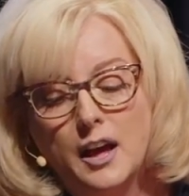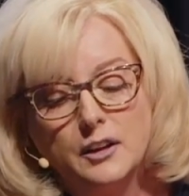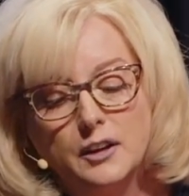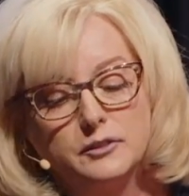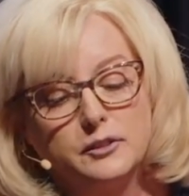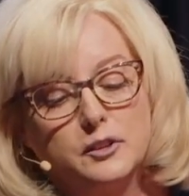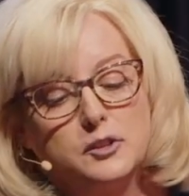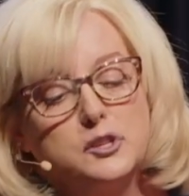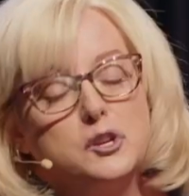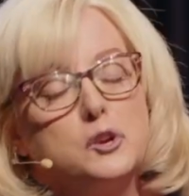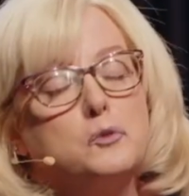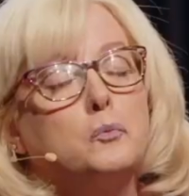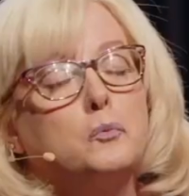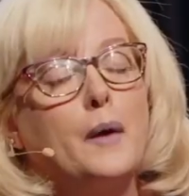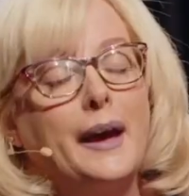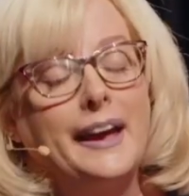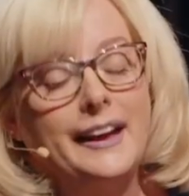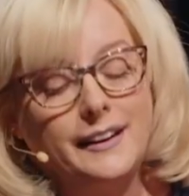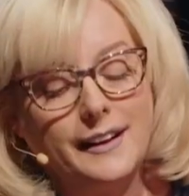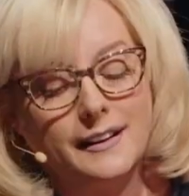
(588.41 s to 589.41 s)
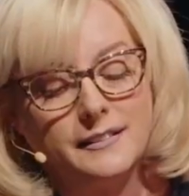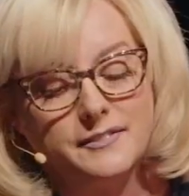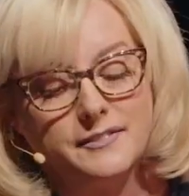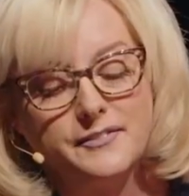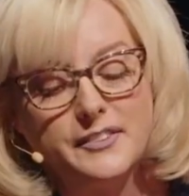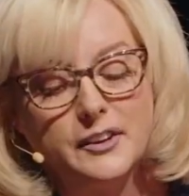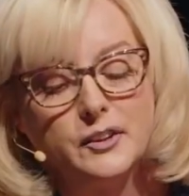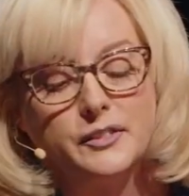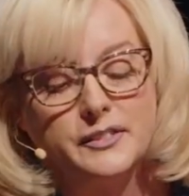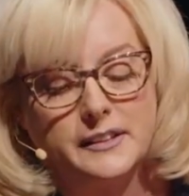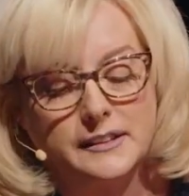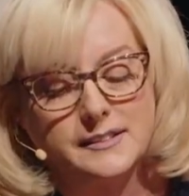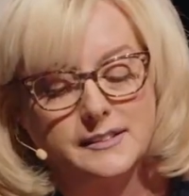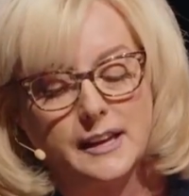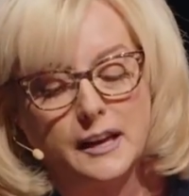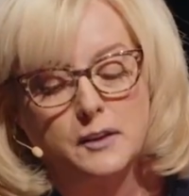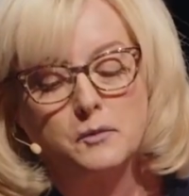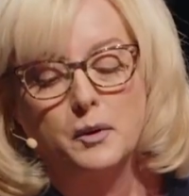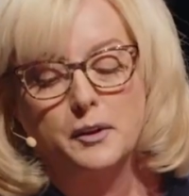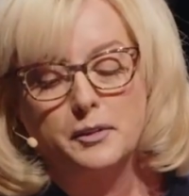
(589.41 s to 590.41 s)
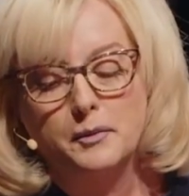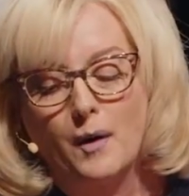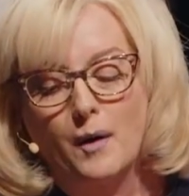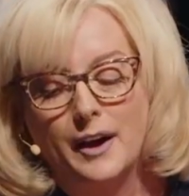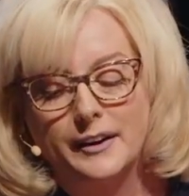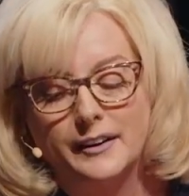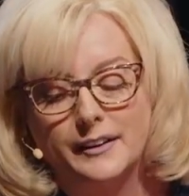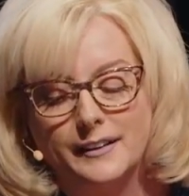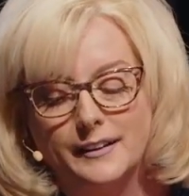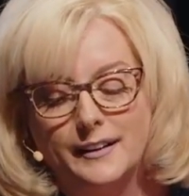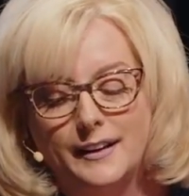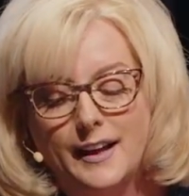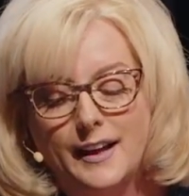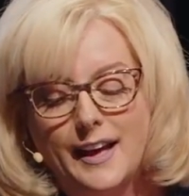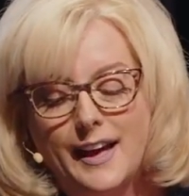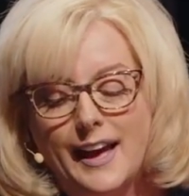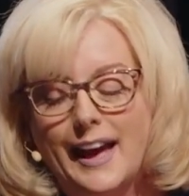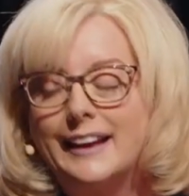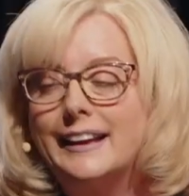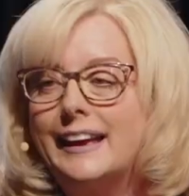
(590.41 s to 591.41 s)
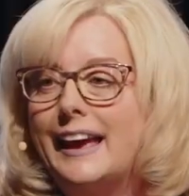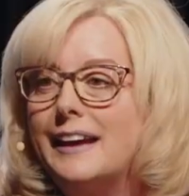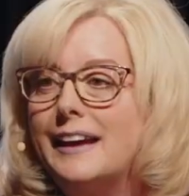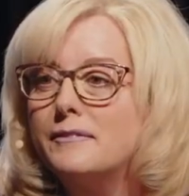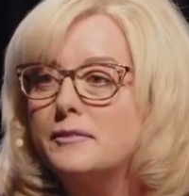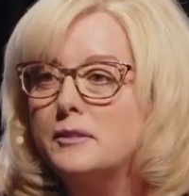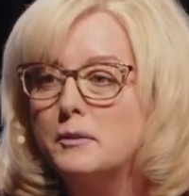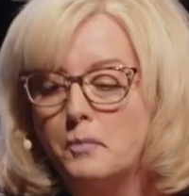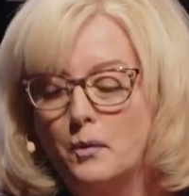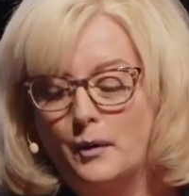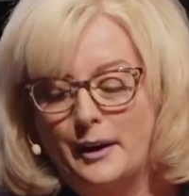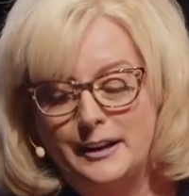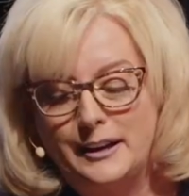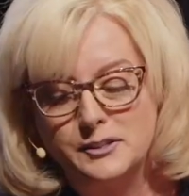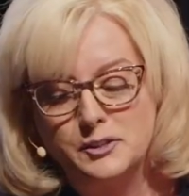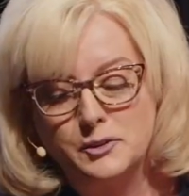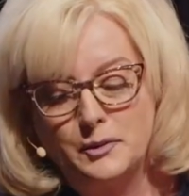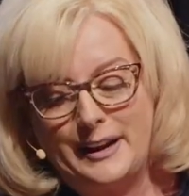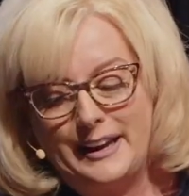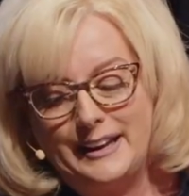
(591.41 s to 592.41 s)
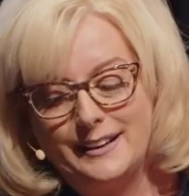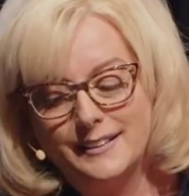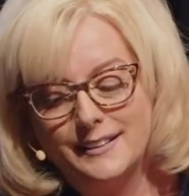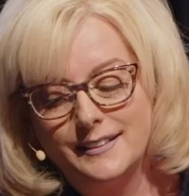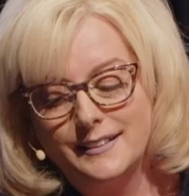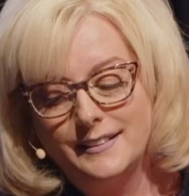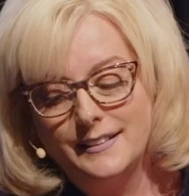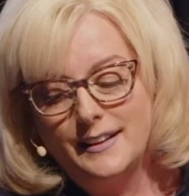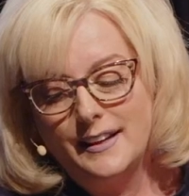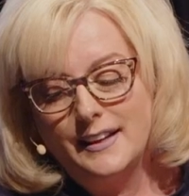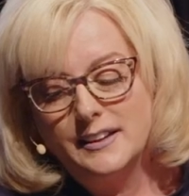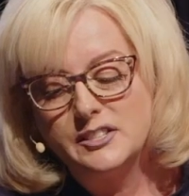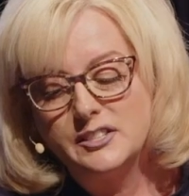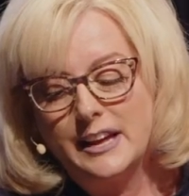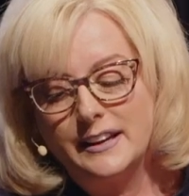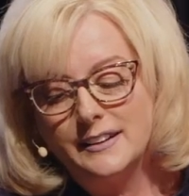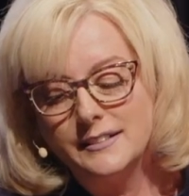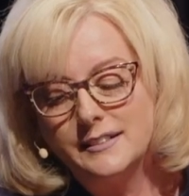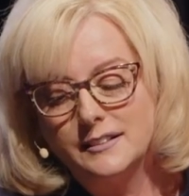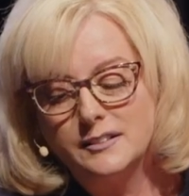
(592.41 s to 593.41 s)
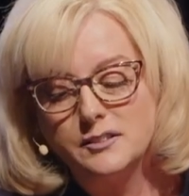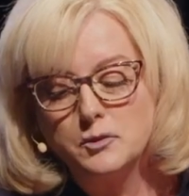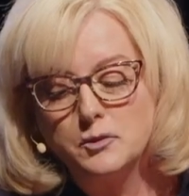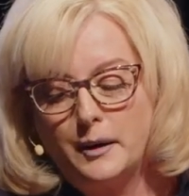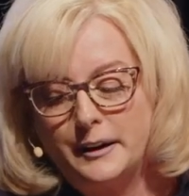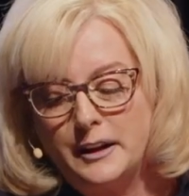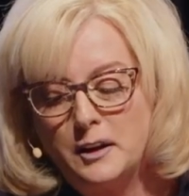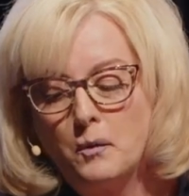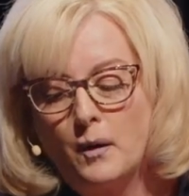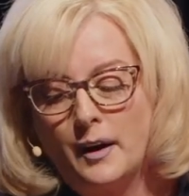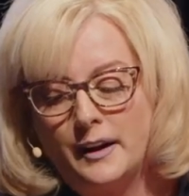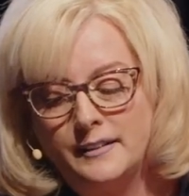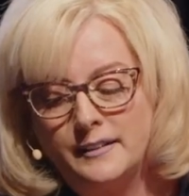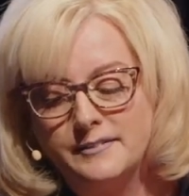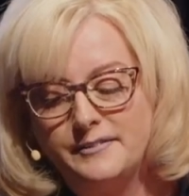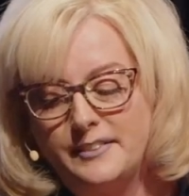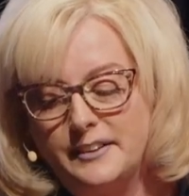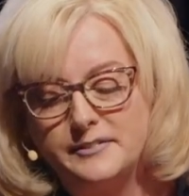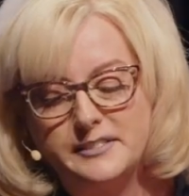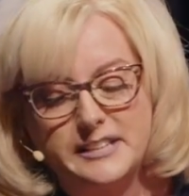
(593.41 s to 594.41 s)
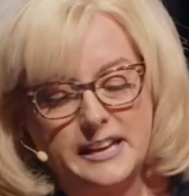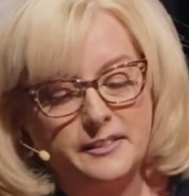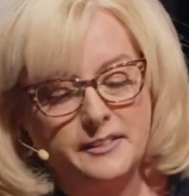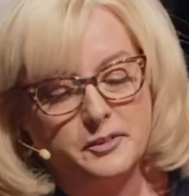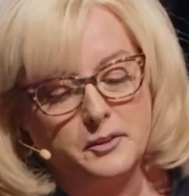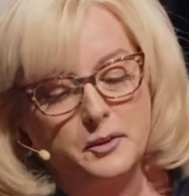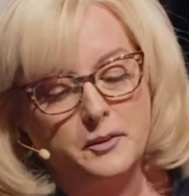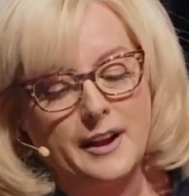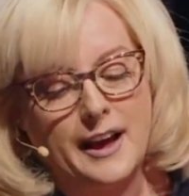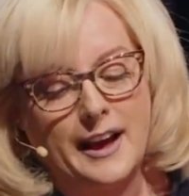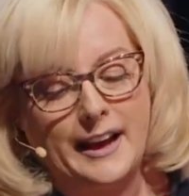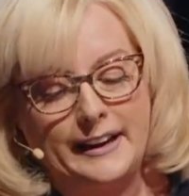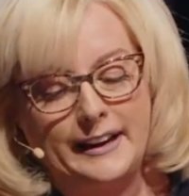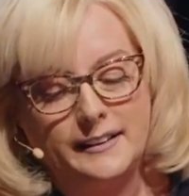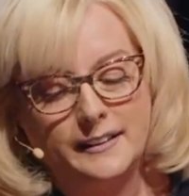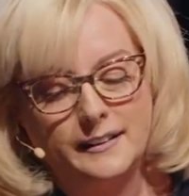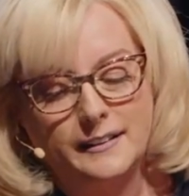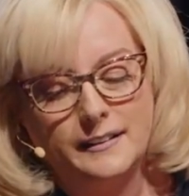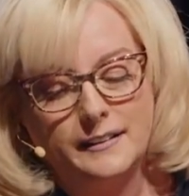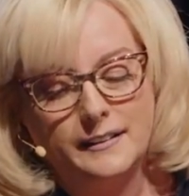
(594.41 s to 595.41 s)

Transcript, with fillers: So she went and filled the skin with water and gave the boy a drink. Genesis 21, 15 through 9.